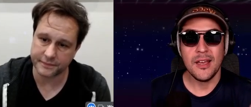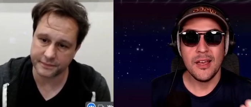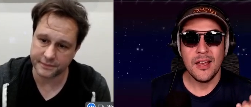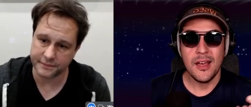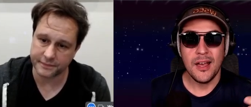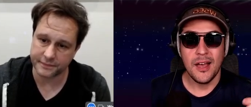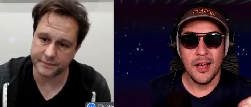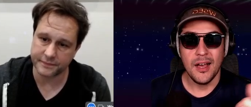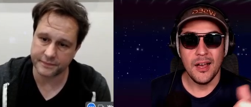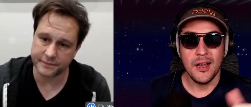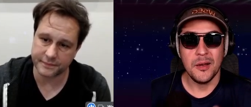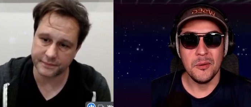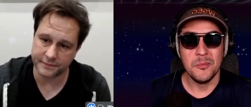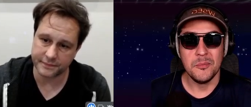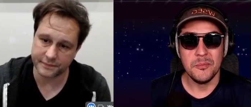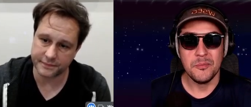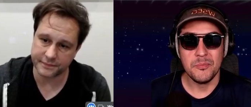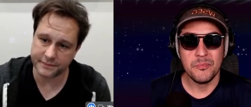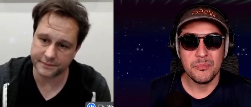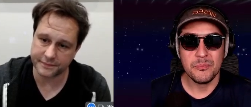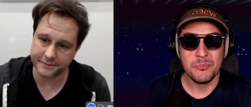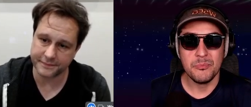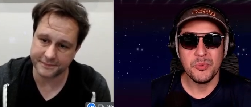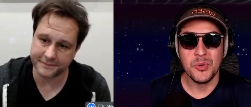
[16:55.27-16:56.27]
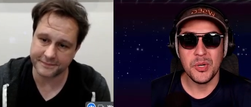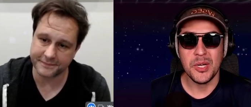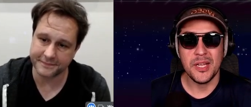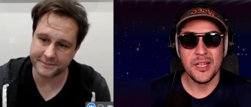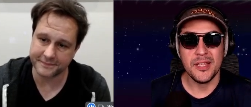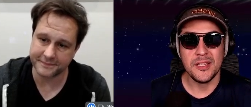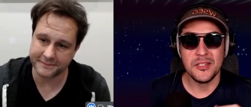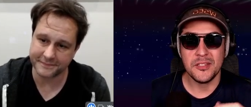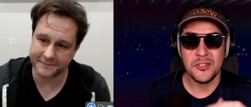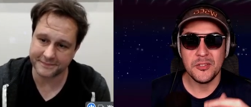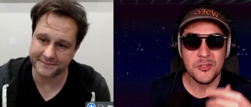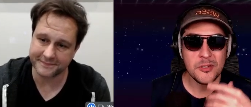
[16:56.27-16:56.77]
Speaker 1: um, but
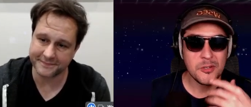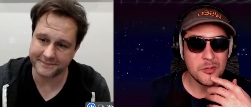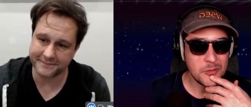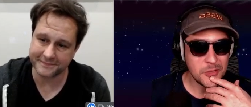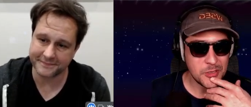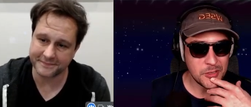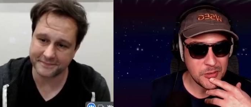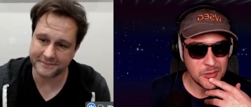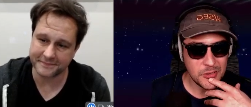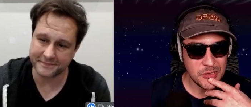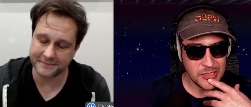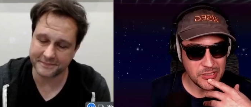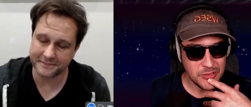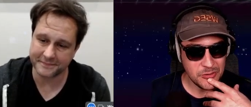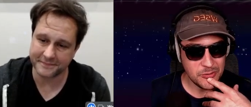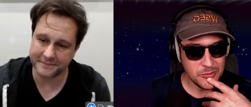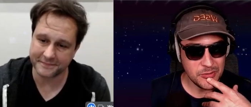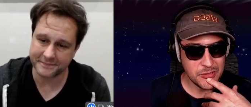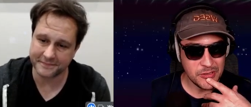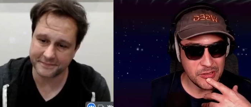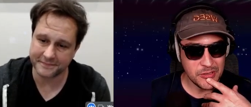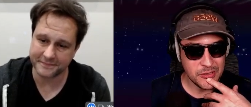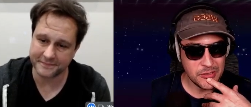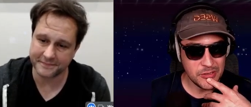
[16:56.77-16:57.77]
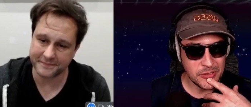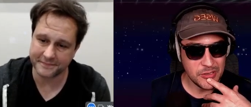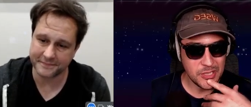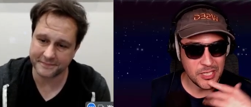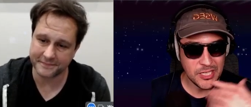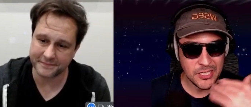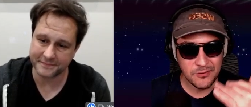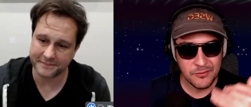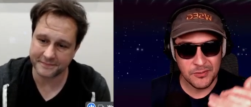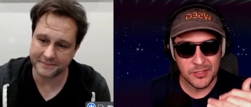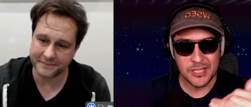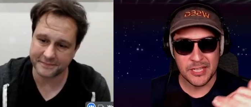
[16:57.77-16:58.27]
you know you, you
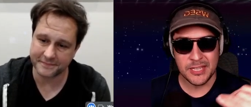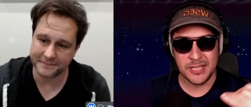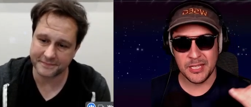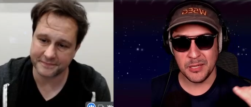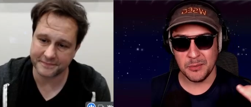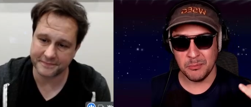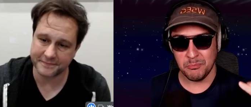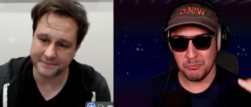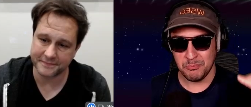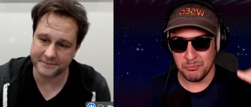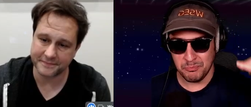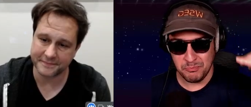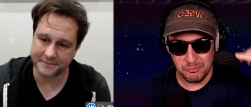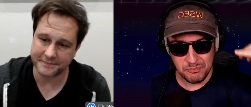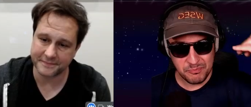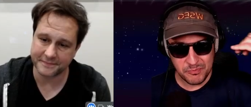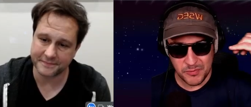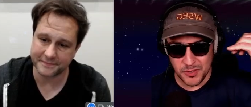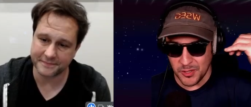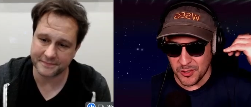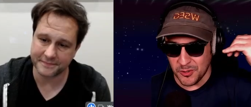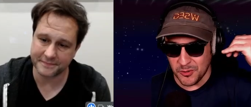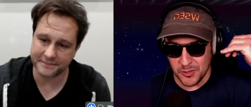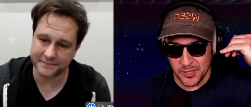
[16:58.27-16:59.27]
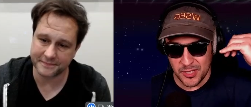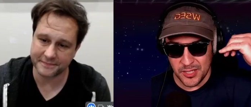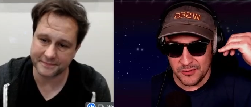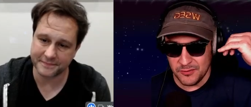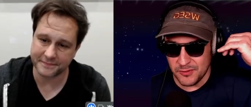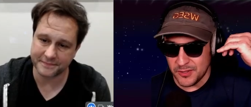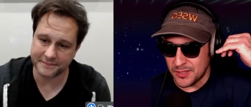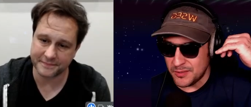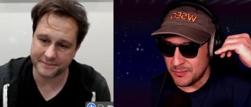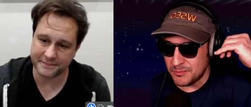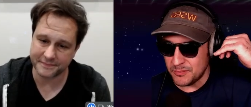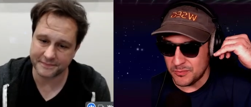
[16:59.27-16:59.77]
even the you know,
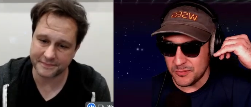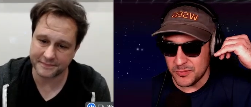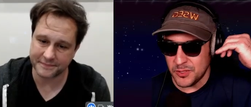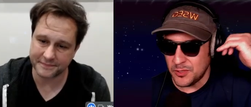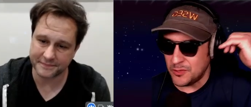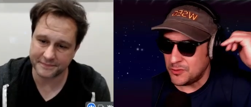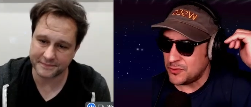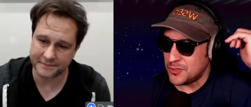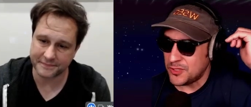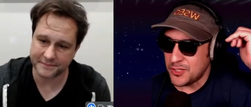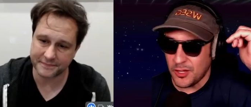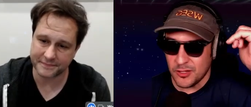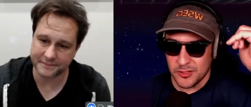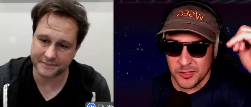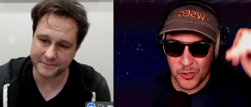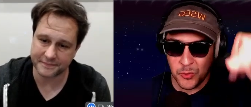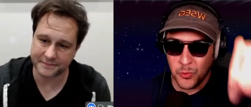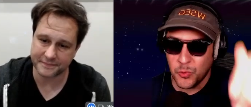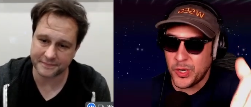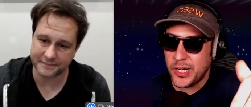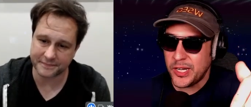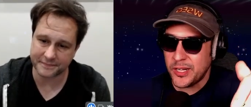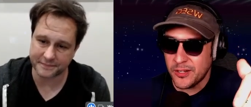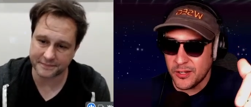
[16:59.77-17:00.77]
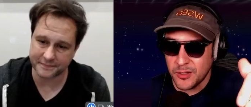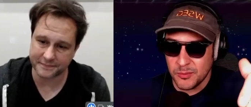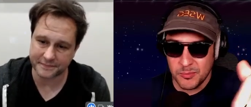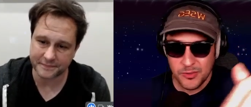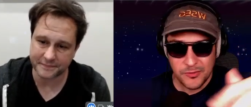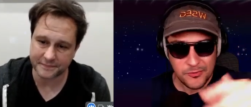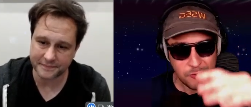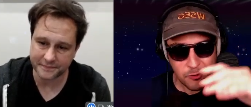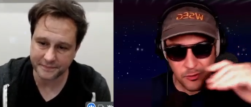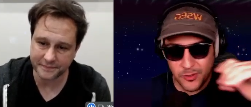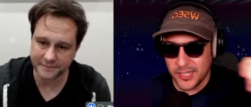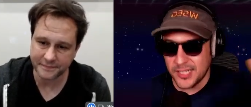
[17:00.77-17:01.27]
even, you know, saw Twitter
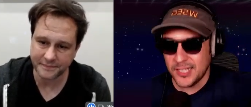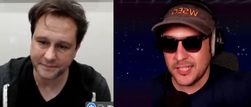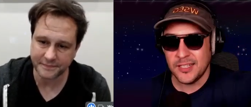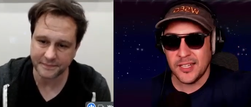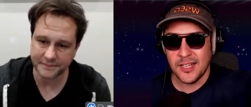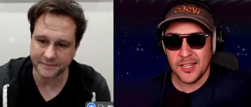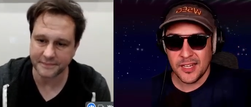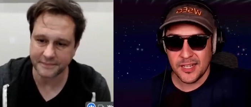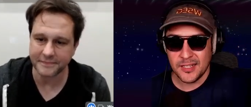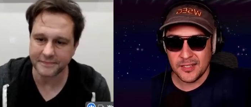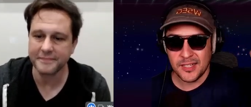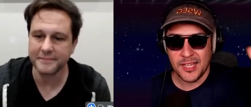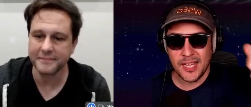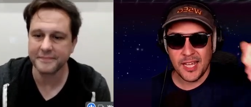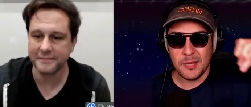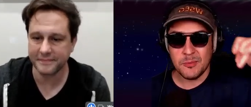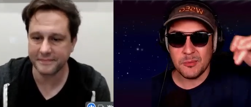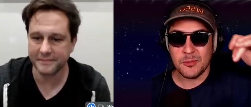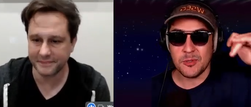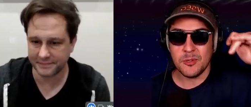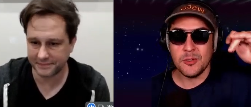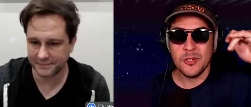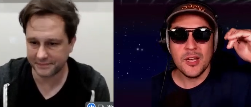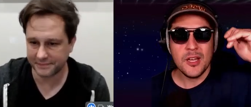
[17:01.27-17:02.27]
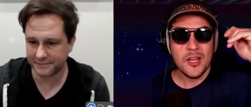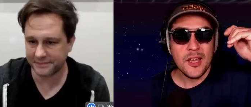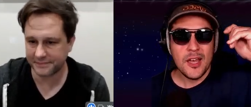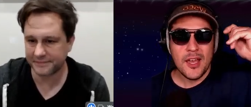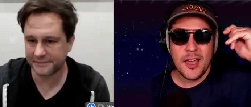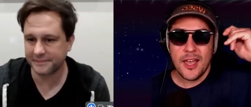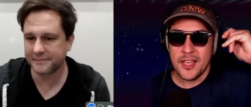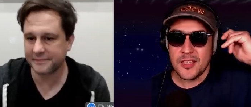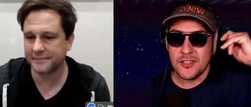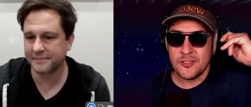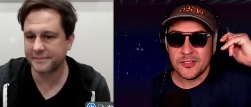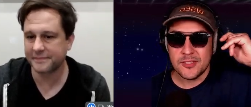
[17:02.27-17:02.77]
before Elon came through.
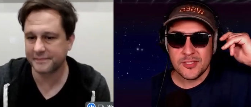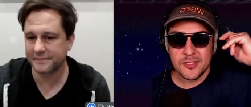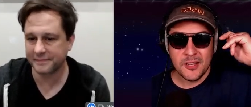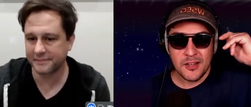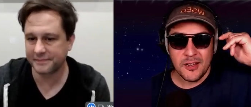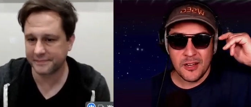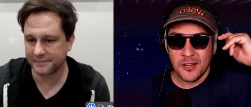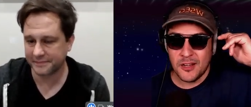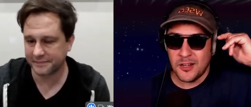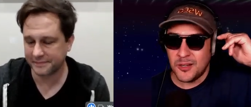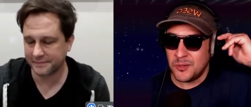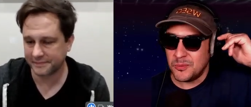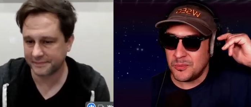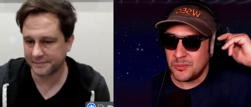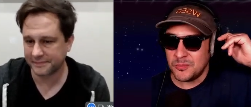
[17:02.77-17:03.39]
You saw